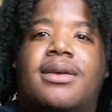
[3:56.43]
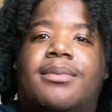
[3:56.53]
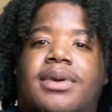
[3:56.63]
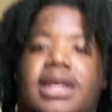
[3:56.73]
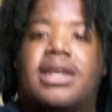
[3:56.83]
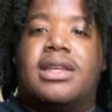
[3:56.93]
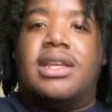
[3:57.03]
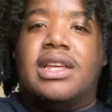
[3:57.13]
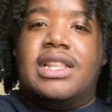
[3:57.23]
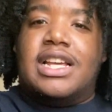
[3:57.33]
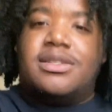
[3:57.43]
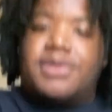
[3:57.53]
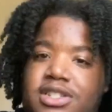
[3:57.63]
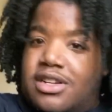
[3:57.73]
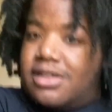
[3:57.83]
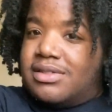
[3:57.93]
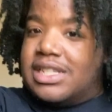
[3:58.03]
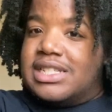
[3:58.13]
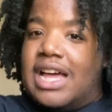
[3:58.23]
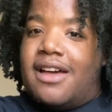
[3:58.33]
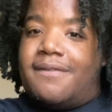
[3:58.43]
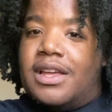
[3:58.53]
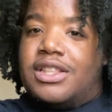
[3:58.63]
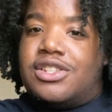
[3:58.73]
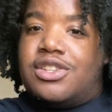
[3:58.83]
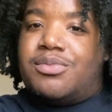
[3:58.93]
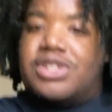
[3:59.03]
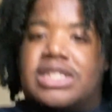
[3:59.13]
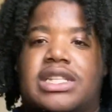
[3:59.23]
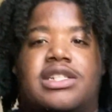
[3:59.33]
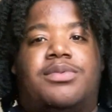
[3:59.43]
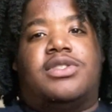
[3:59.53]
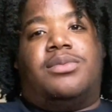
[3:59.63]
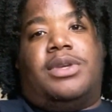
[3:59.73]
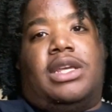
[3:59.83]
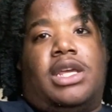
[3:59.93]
But yeah, that's my shirt. It says, I found this humorous, and that's supposed to be